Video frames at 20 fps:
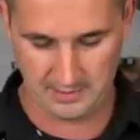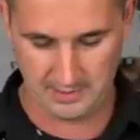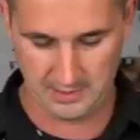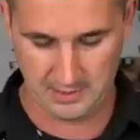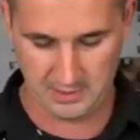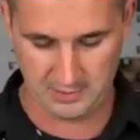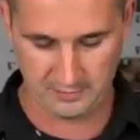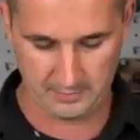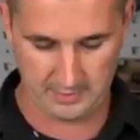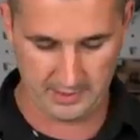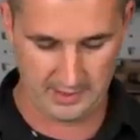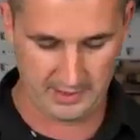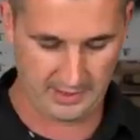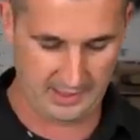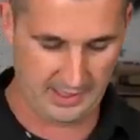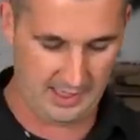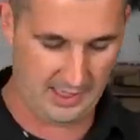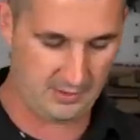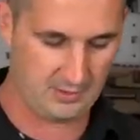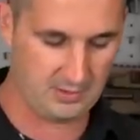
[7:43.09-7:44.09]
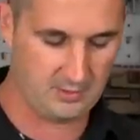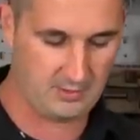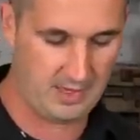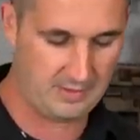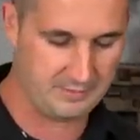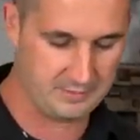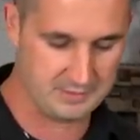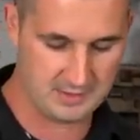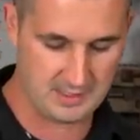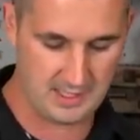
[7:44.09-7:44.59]
leakage from getting out of the
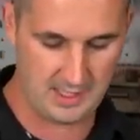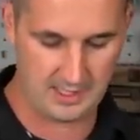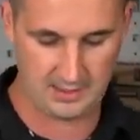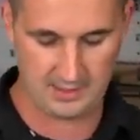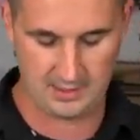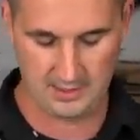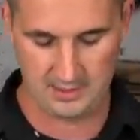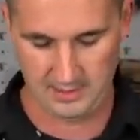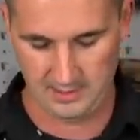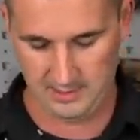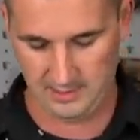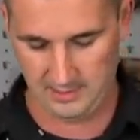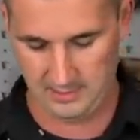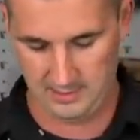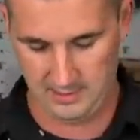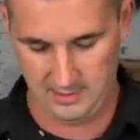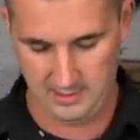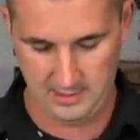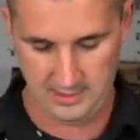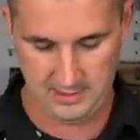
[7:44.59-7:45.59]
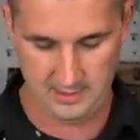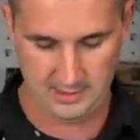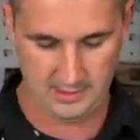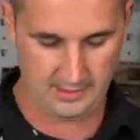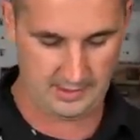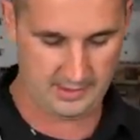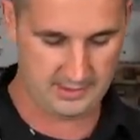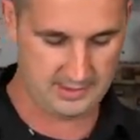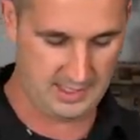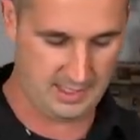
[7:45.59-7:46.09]
baffle stack and
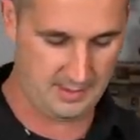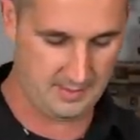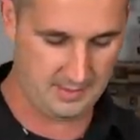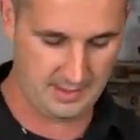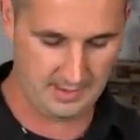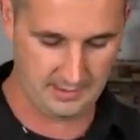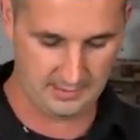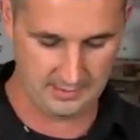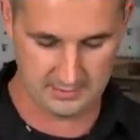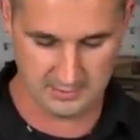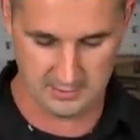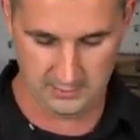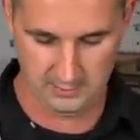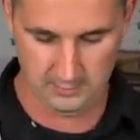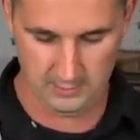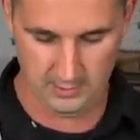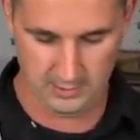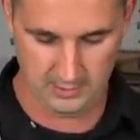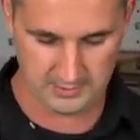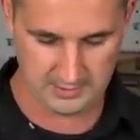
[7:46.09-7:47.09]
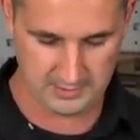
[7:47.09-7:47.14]
uh, contaminating the tube wall.